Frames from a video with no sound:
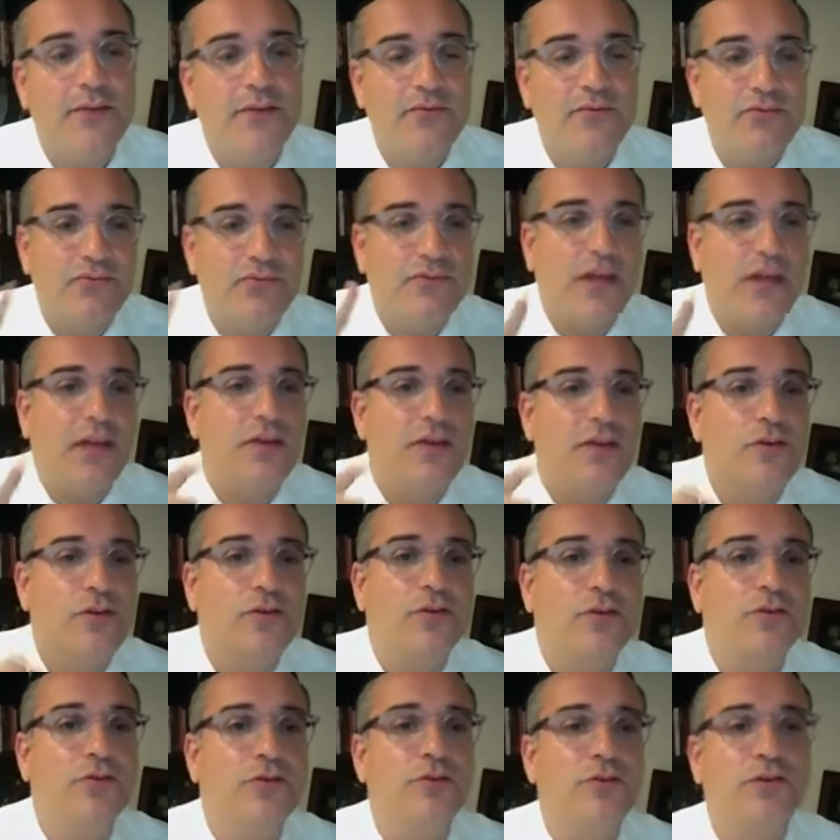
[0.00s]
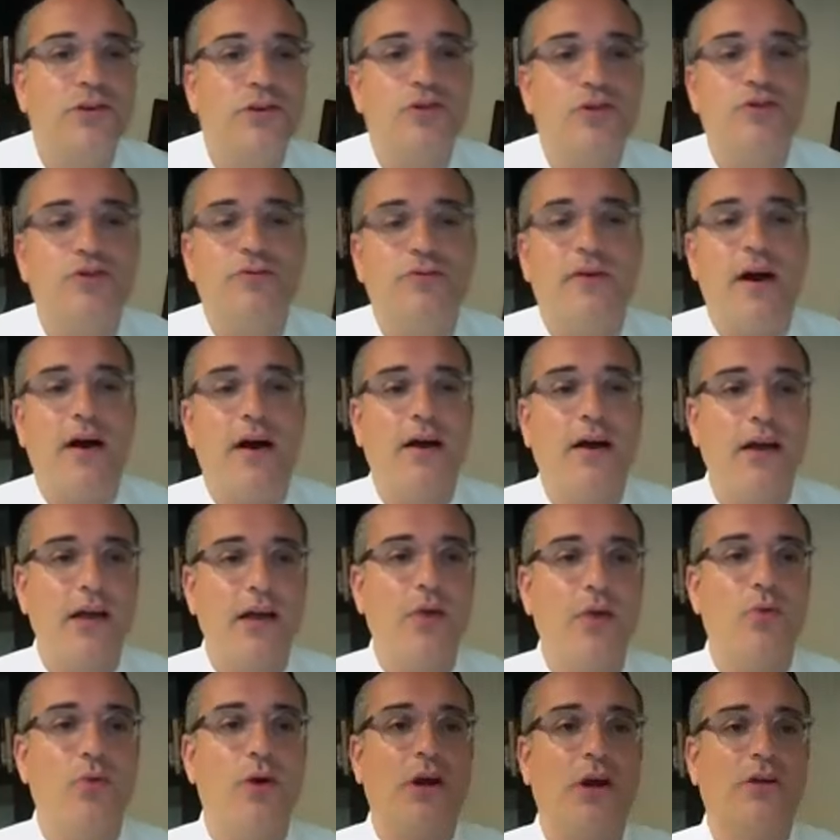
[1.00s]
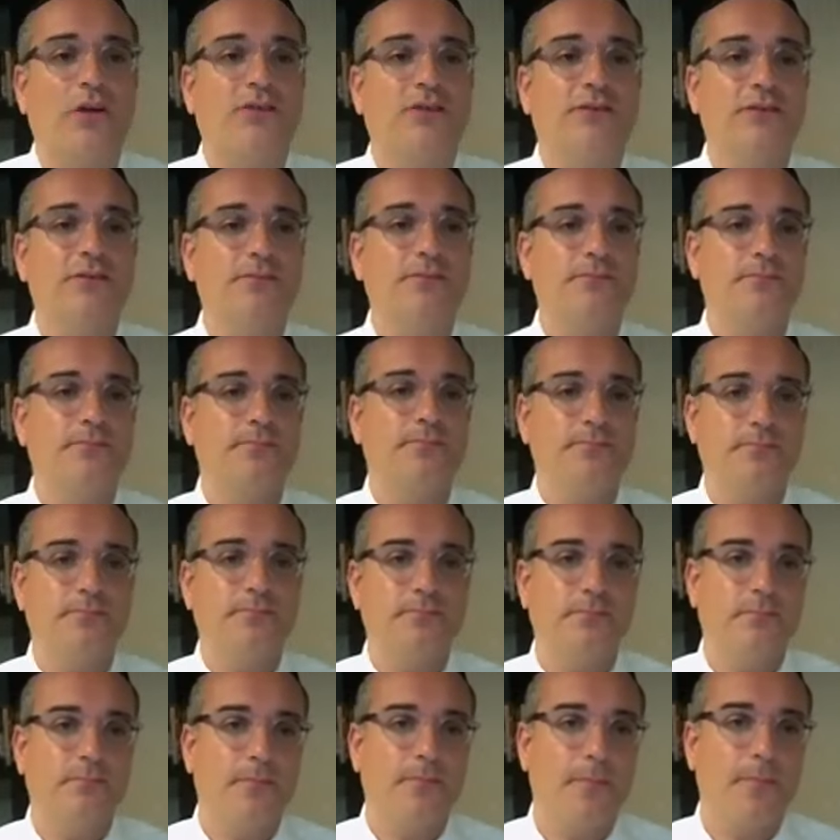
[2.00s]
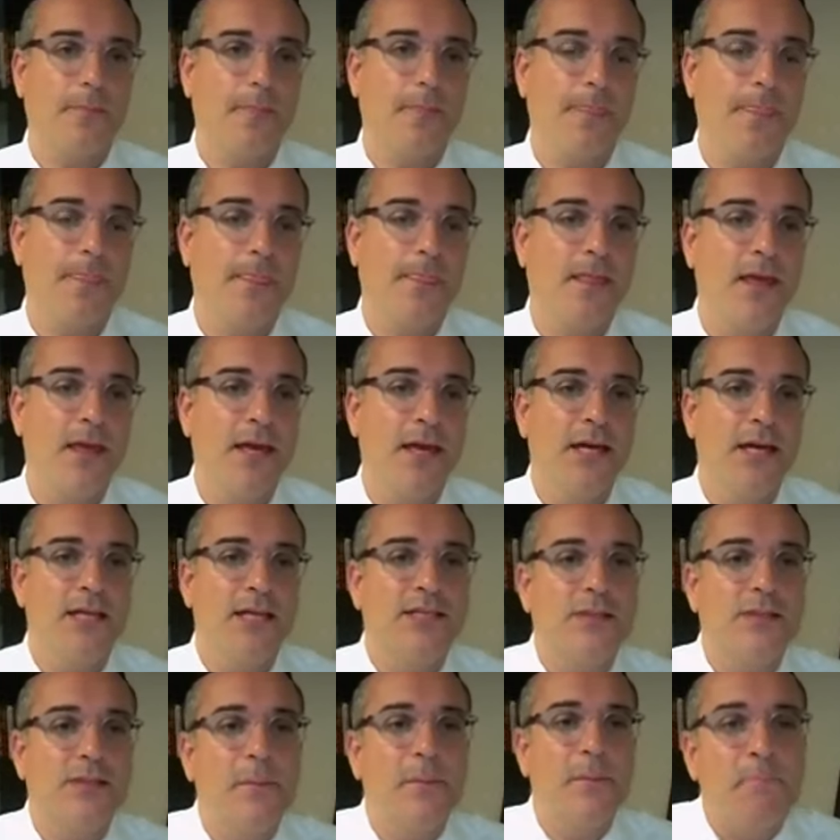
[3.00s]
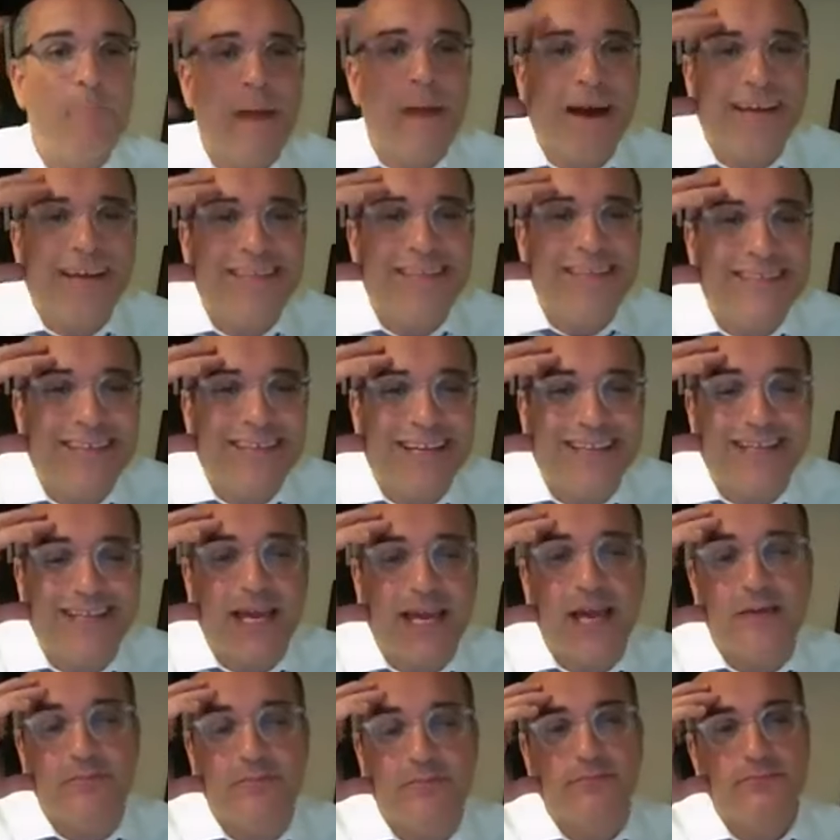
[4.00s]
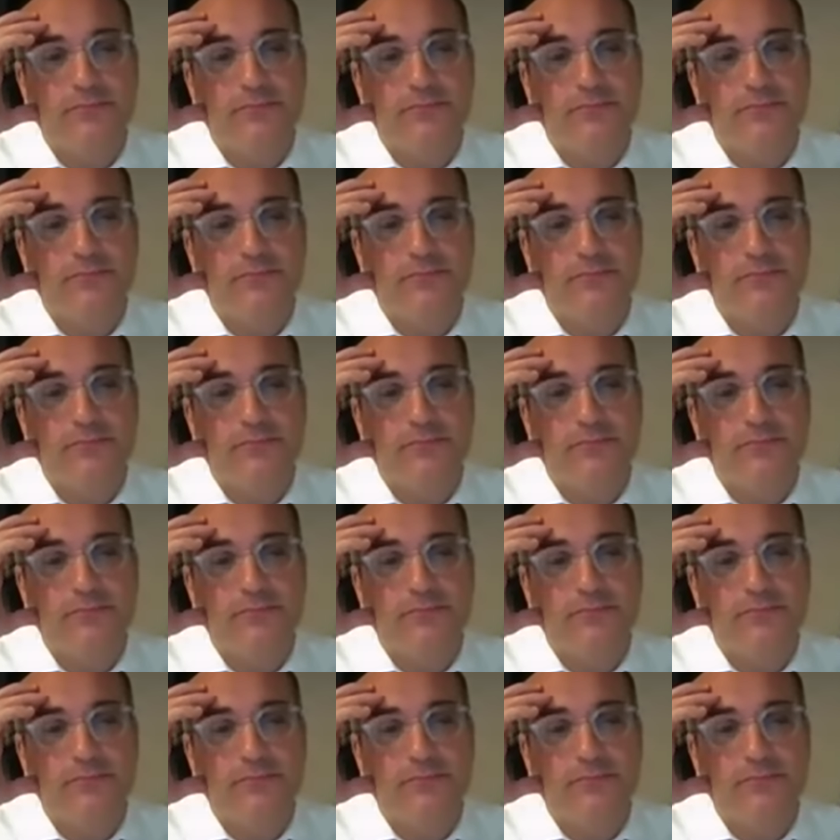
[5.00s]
then you could do teshuvah. It works. It's a mindset game.